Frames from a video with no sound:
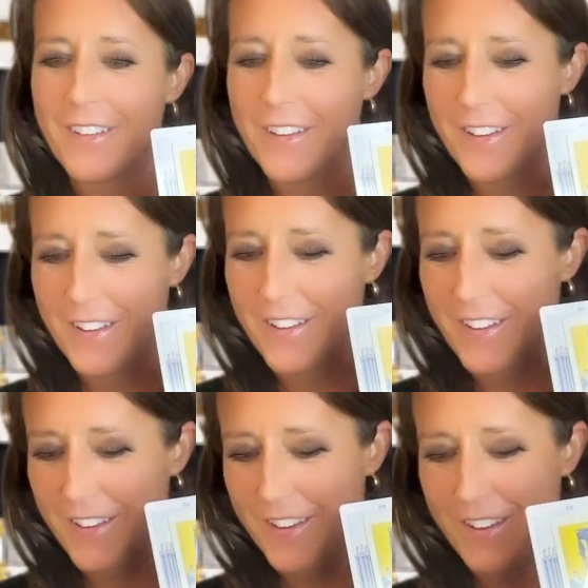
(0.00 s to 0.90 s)

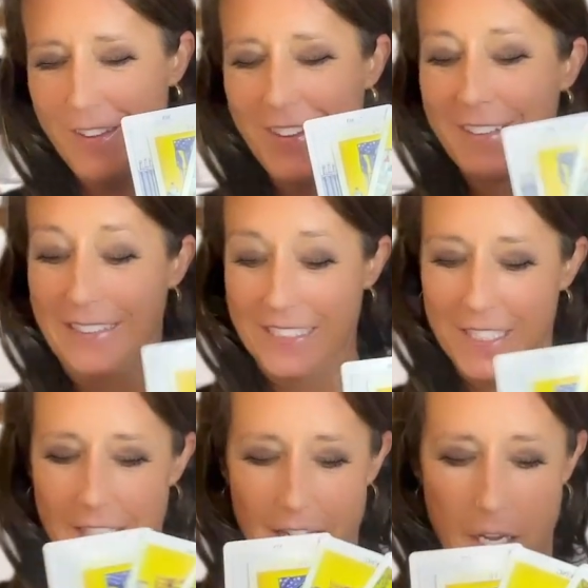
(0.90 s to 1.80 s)

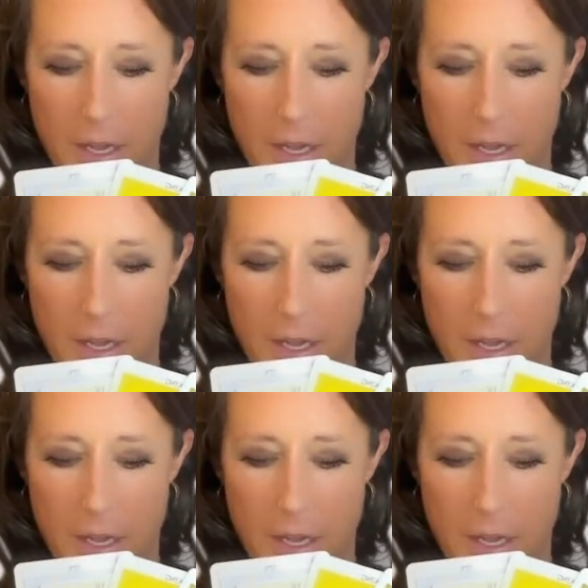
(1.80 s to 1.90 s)
(silence)